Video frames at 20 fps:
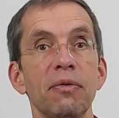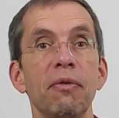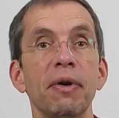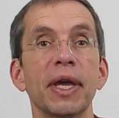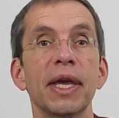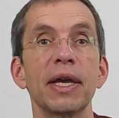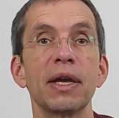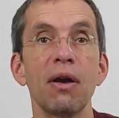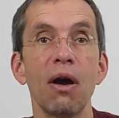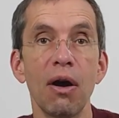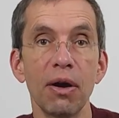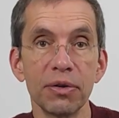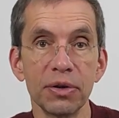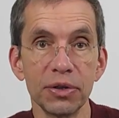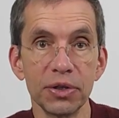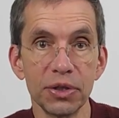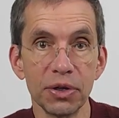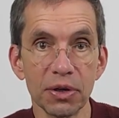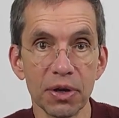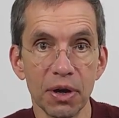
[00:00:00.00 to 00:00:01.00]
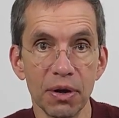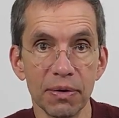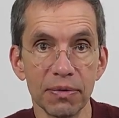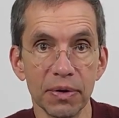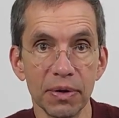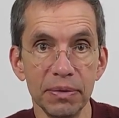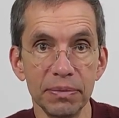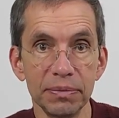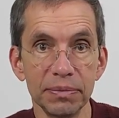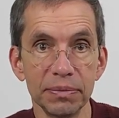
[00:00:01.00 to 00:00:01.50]
Ricky Gardner took
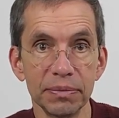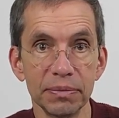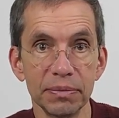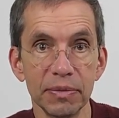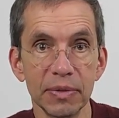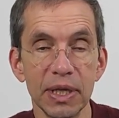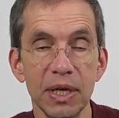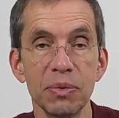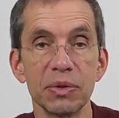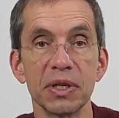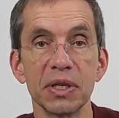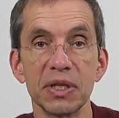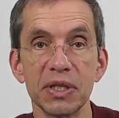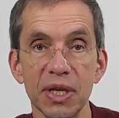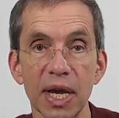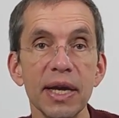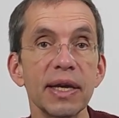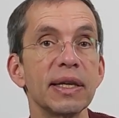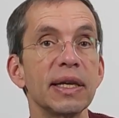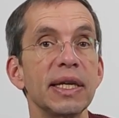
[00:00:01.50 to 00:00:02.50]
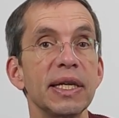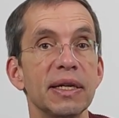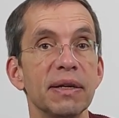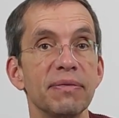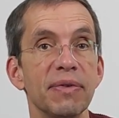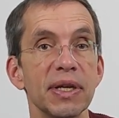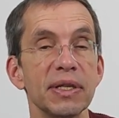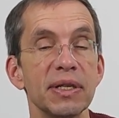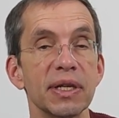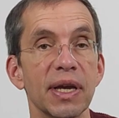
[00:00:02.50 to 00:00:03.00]
over. He was the second lead
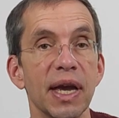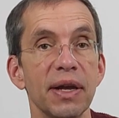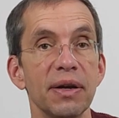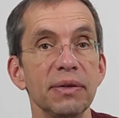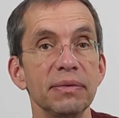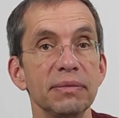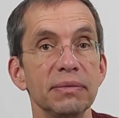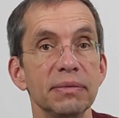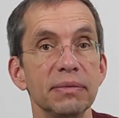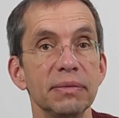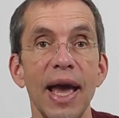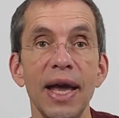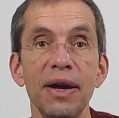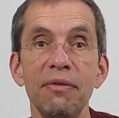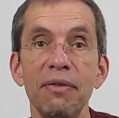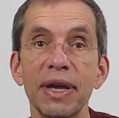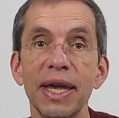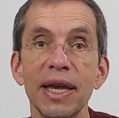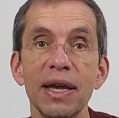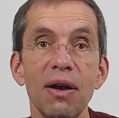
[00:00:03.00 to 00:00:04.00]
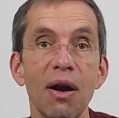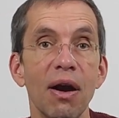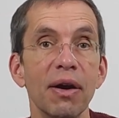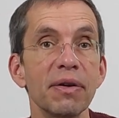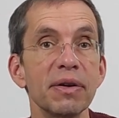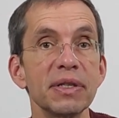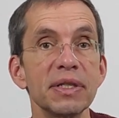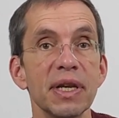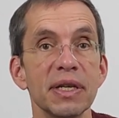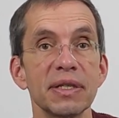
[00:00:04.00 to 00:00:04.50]
investigator. And Ricky
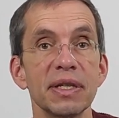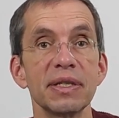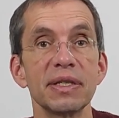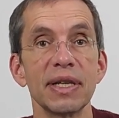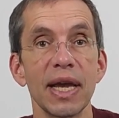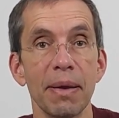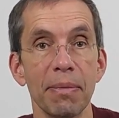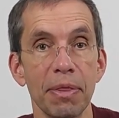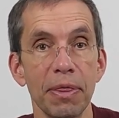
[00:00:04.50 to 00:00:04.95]
Gardner says the same